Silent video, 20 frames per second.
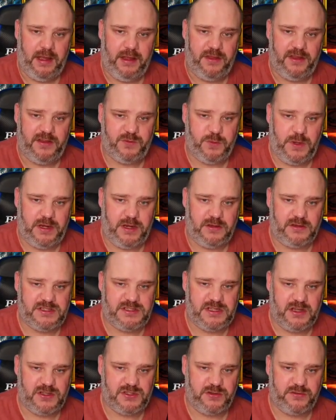This one
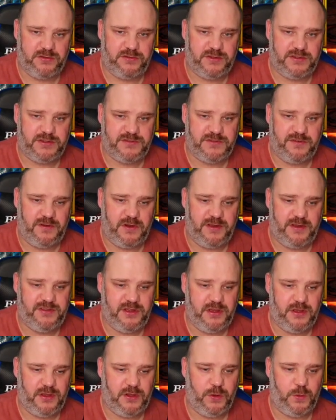starts off as a 5
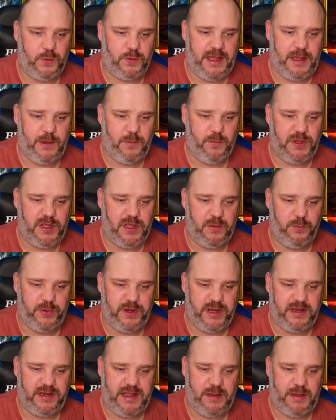turn cooldown, but you can
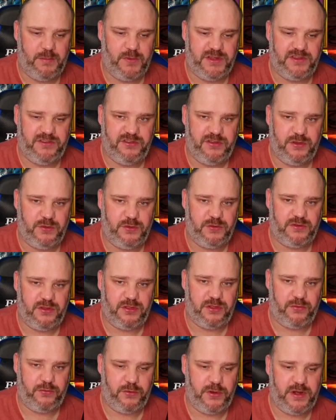bring it down by 2
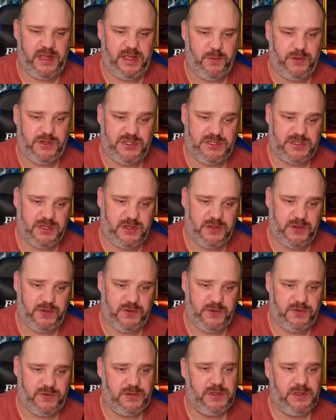to 3, which is
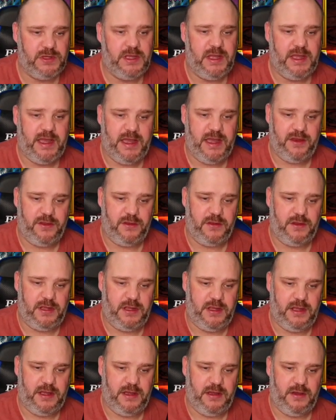good, and
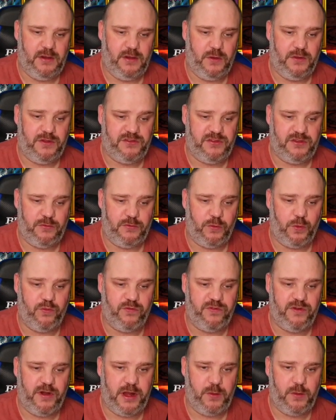so they're all
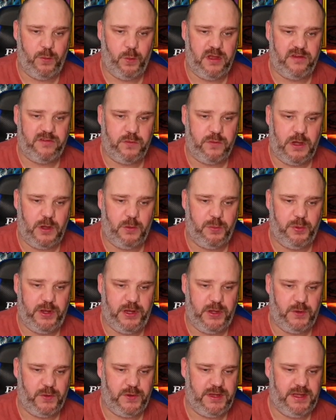very worthwhile
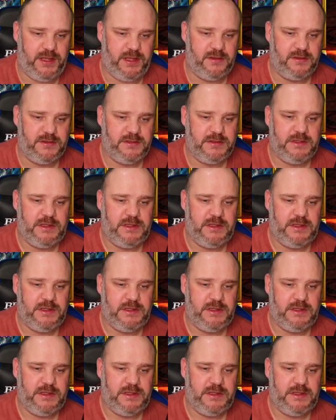putting on here.